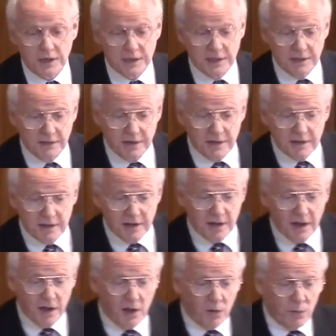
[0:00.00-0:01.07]
living.
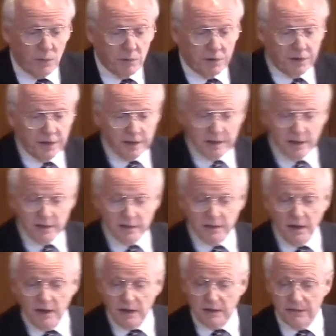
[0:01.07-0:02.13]
We would think that
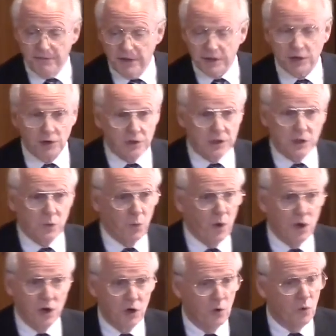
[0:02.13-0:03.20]
the victor is the
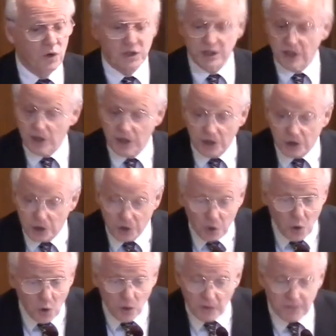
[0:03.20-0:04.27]
one who is in
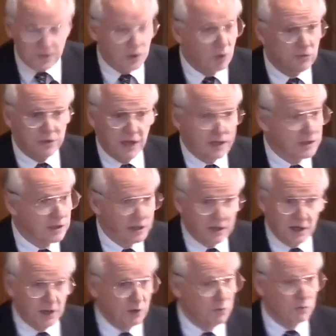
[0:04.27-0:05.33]
control of his own
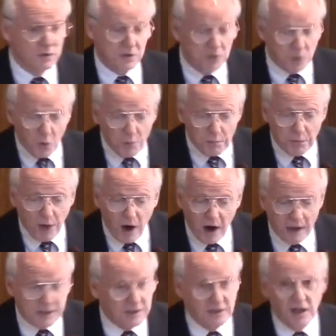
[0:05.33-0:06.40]
destiny, who is his own
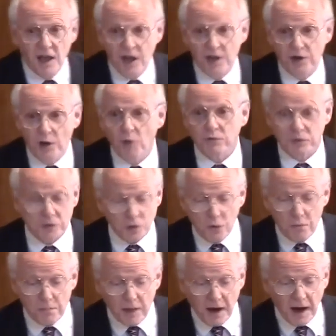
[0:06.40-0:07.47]
boss and, and knows his
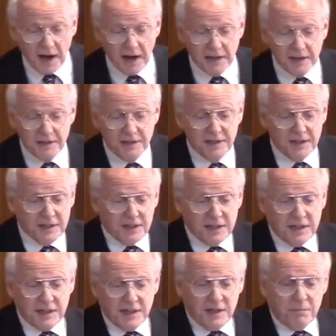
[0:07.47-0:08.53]
own mind.
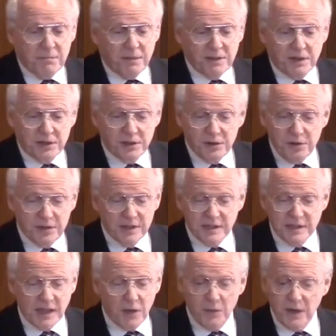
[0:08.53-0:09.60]
But the truth
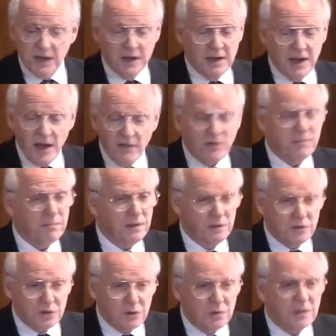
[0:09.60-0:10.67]
is that we can never be
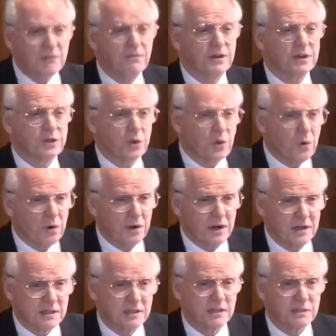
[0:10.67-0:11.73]
truly
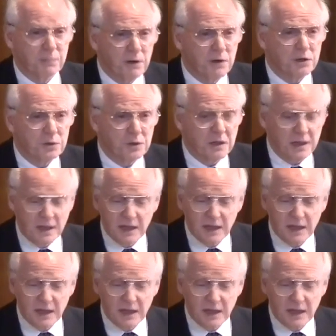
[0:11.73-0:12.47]
victorious spiritually